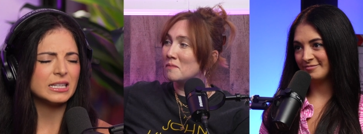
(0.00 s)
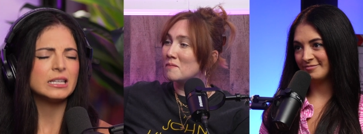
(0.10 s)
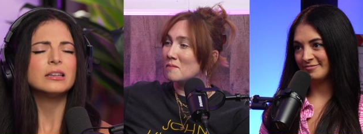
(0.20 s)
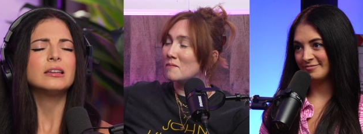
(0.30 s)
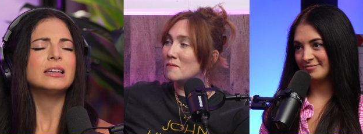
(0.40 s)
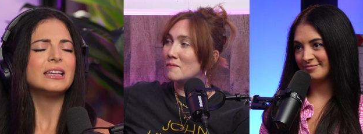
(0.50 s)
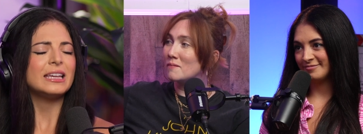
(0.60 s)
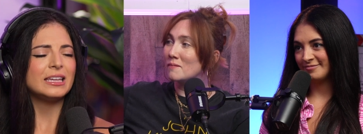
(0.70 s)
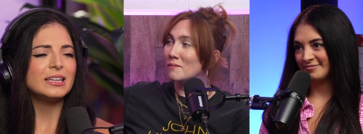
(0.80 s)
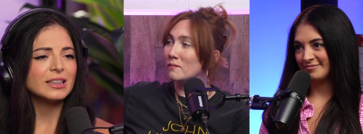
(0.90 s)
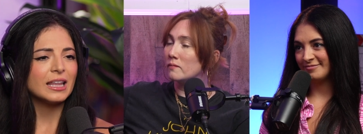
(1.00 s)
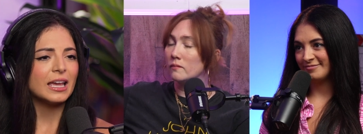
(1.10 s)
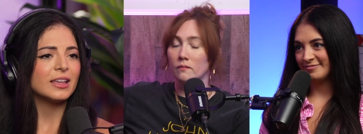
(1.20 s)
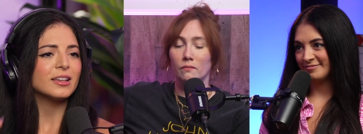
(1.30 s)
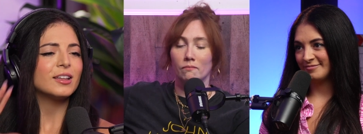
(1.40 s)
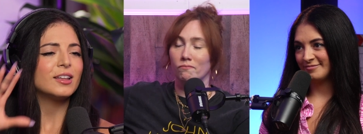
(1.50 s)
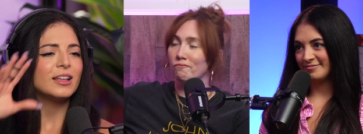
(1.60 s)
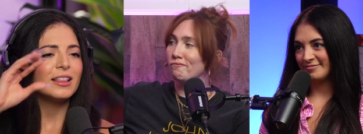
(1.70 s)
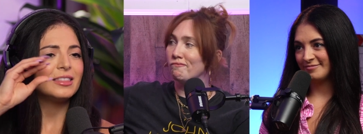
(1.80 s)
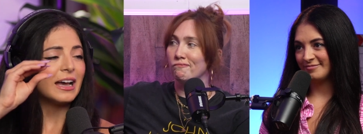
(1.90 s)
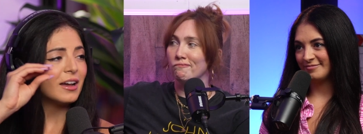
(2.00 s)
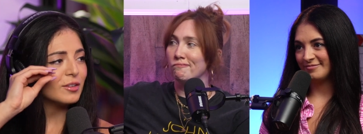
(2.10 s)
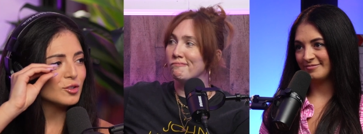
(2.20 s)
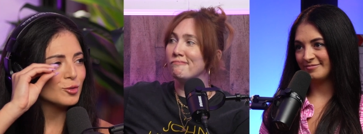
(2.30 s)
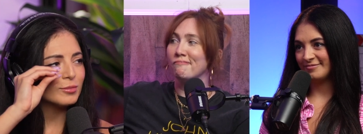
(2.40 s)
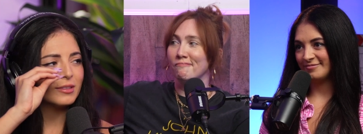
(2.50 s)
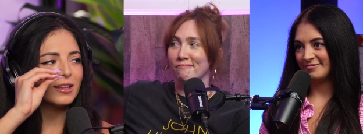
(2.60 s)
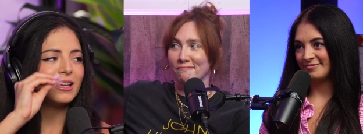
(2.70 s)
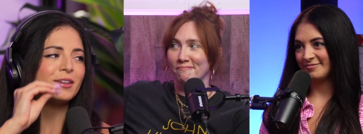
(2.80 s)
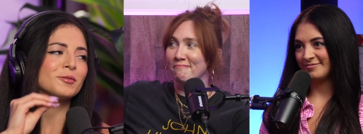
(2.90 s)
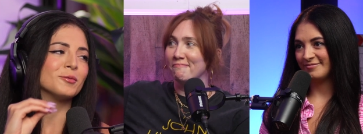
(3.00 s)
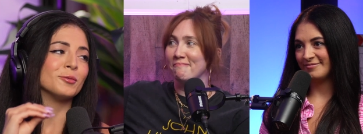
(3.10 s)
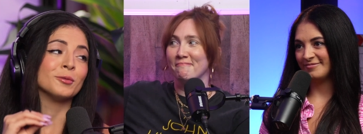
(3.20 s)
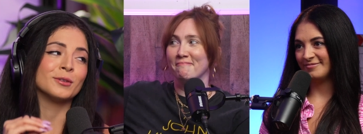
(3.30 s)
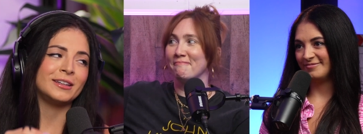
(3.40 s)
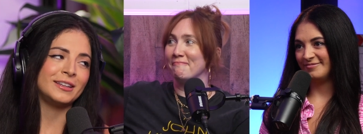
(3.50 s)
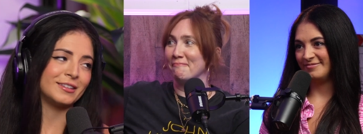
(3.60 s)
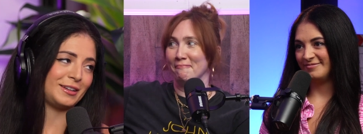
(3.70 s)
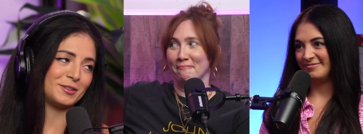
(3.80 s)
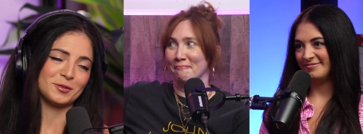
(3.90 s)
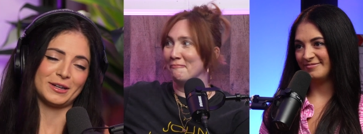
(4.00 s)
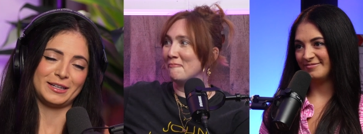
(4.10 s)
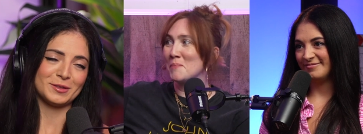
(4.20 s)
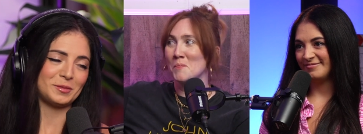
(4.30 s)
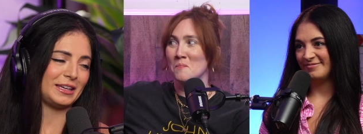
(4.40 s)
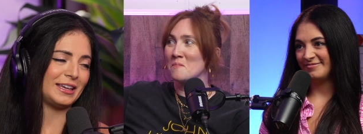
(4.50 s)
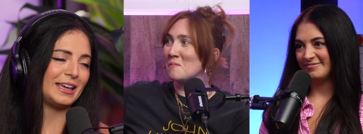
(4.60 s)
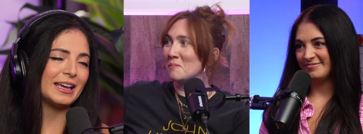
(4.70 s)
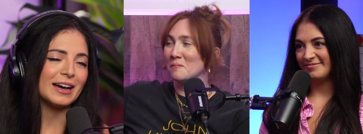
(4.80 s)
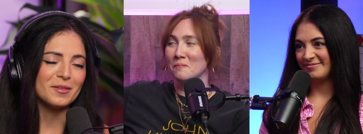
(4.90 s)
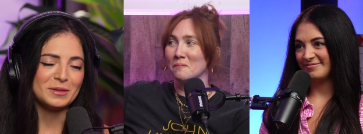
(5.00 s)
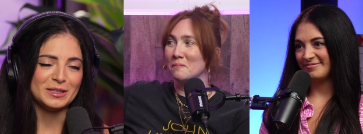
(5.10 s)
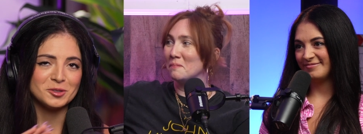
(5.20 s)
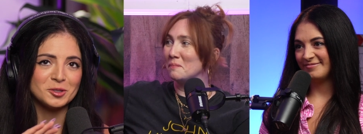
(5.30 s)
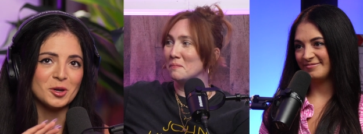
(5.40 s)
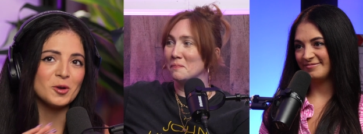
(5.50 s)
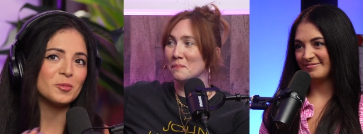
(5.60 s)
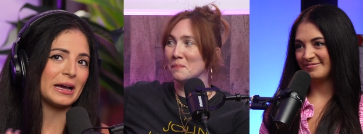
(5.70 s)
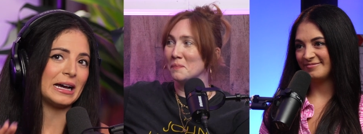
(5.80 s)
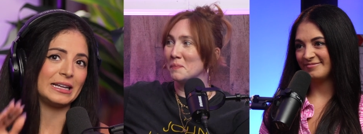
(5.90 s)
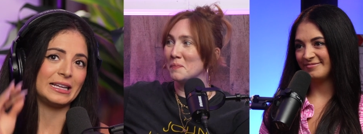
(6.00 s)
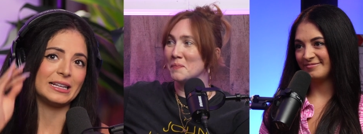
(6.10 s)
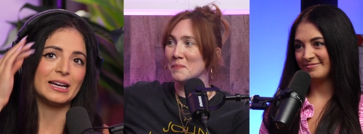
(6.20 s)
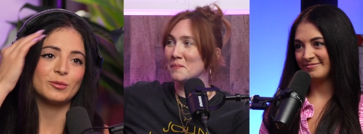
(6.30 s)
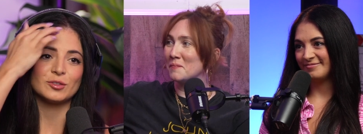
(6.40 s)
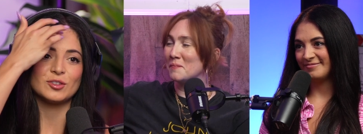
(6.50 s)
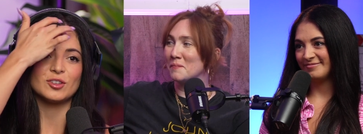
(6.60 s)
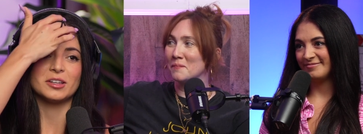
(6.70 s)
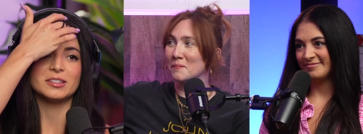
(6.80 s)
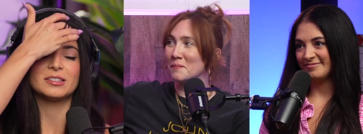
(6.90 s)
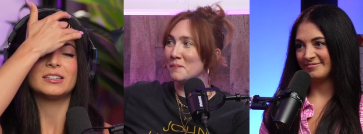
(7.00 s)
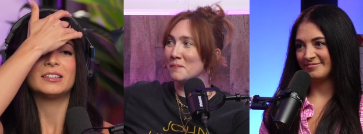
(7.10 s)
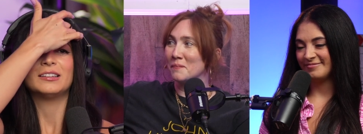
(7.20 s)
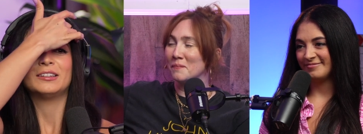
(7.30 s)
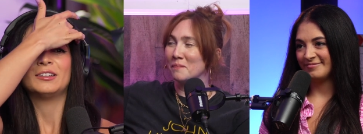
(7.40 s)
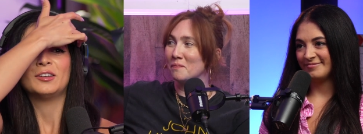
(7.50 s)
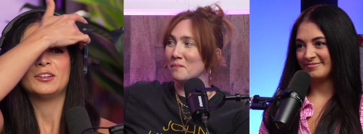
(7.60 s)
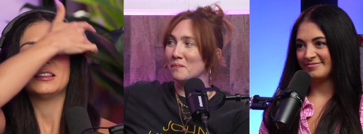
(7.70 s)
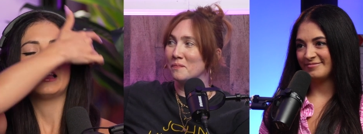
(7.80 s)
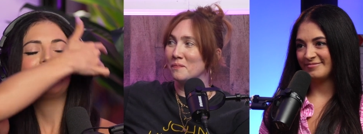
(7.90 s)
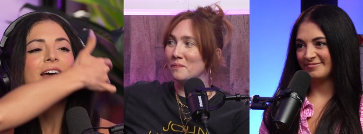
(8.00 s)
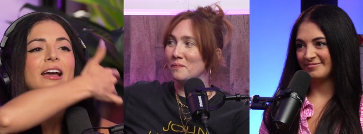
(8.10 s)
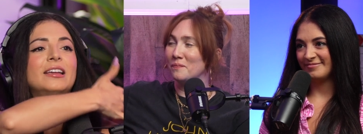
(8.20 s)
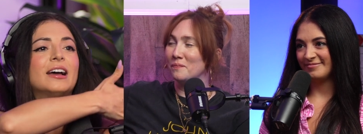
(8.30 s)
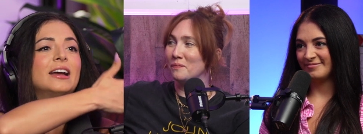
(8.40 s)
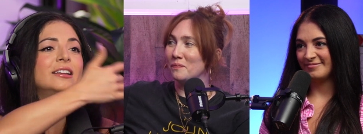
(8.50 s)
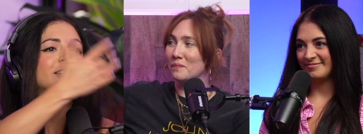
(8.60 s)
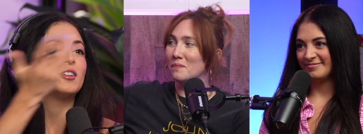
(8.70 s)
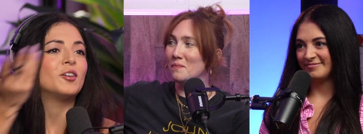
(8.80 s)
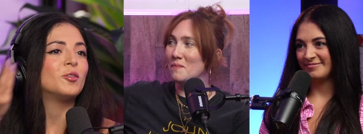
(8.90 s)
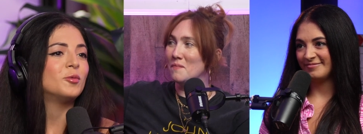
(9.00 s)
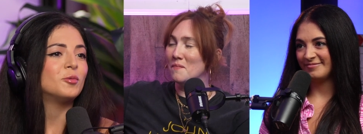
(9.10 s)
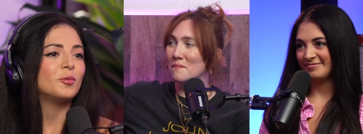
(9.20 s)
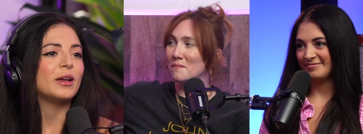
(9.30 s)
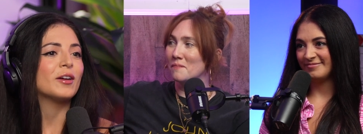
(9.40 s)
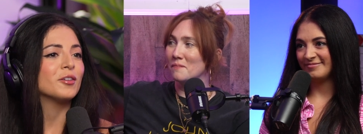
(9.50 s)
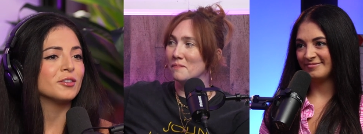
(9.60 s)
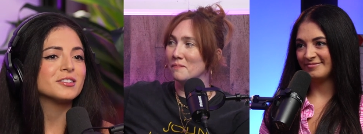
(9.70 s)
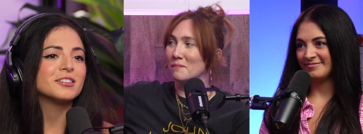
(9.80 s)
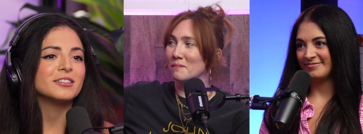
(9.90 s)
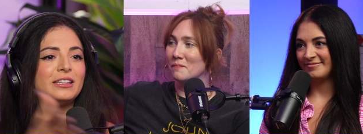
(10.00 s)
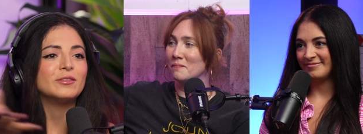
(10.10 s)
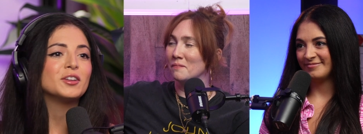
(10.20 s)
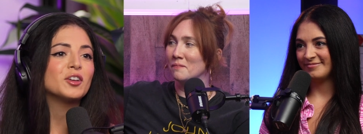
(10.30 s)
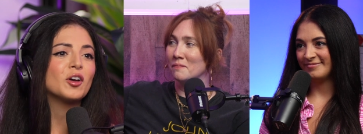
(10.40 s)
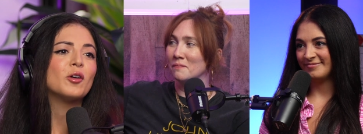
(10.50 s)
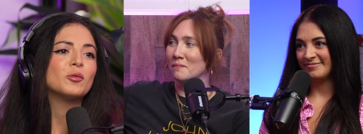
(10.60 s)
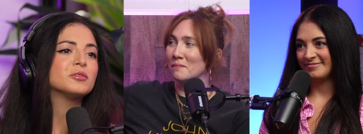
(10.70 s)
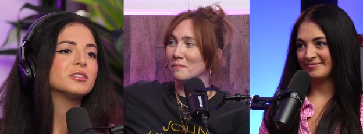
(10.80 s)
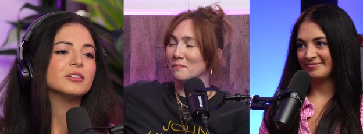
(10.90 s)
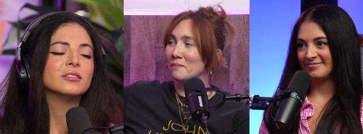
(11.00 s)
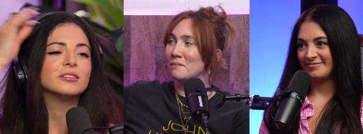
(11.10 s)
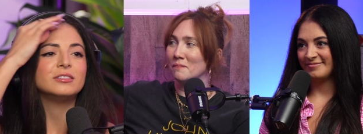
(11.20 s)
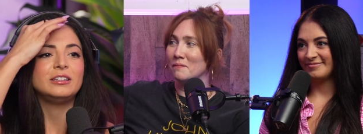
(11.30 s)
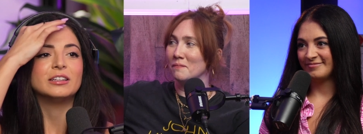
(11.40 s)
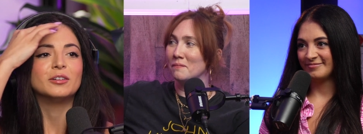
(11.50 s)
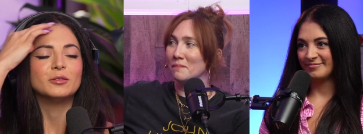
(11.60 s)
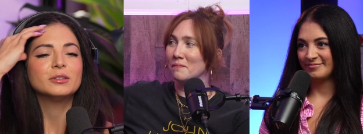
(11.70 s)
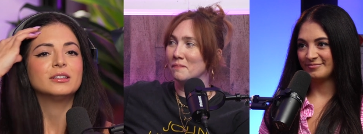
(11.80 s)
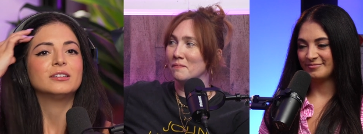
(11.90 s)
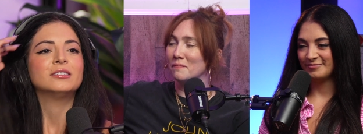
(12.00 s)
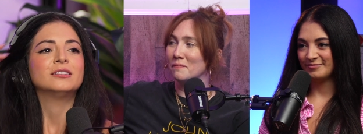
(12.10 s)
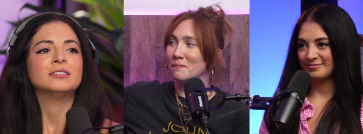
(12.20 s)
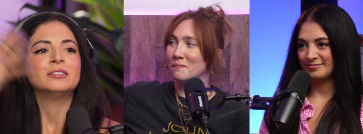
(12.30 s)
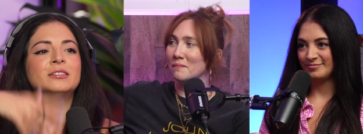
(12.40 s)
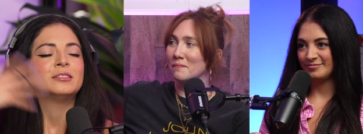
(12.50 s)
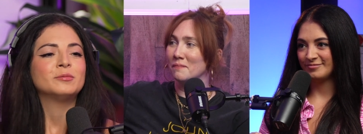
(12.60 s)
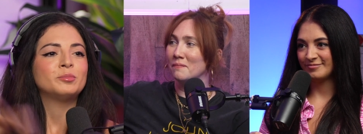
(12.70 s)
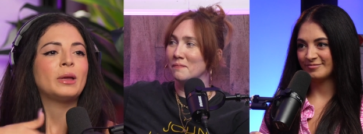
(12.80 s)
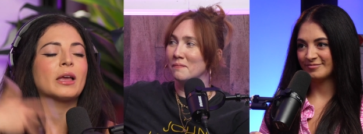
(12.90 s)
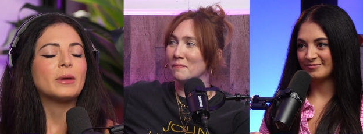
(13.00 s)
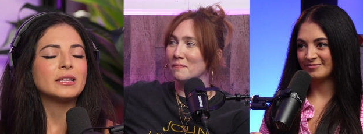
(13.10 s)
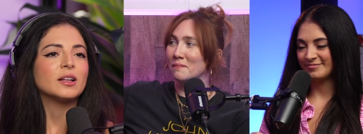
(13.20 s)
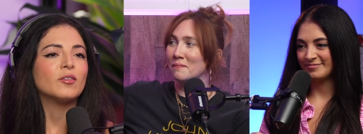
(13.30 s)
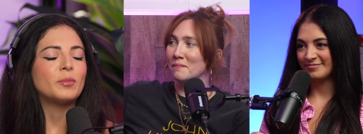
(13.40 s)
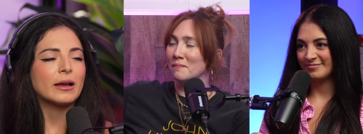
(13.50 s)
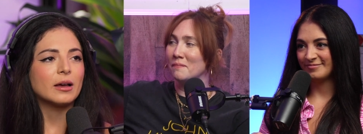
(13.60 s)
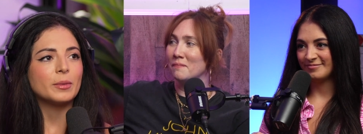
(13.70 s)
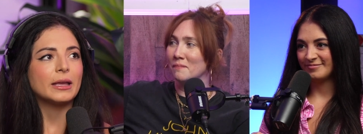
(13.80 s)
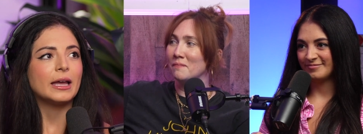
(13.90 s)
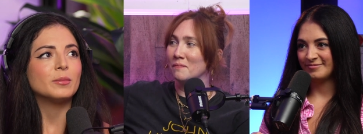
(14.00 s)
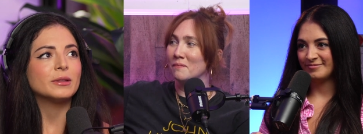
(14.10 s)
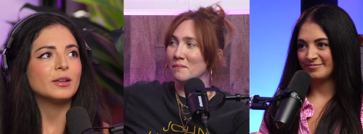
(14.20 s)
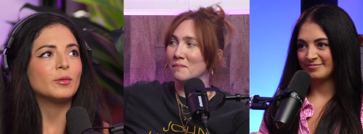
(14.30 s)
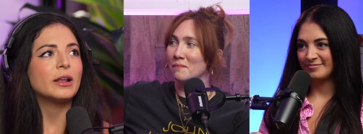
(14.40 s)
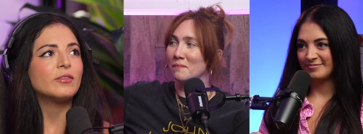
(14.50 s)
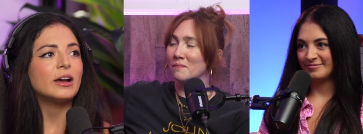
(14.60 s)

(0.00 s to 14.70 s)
Speaker 1: it. It, like, that, it really drained me. It got me so bad. And I was just, like, I, I didn't know where to even go to, you know, pick myself back up again. But then when I